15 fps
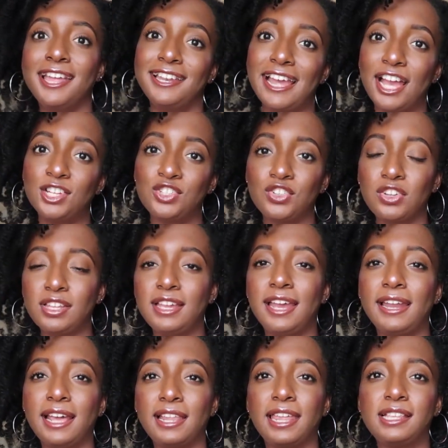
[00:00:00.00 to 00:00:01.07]
naturally,
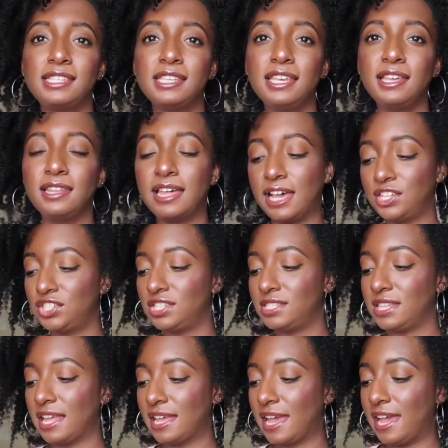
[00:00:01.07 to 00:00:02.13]
and I like to get
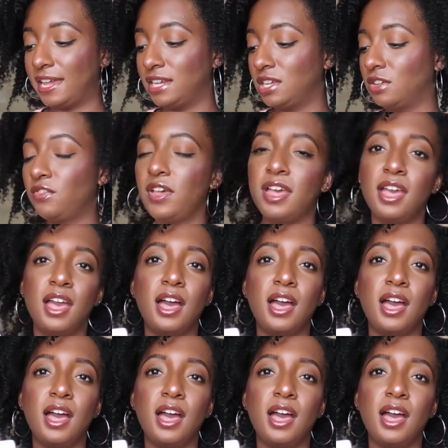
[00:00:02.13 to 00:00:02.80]
lashes that kind of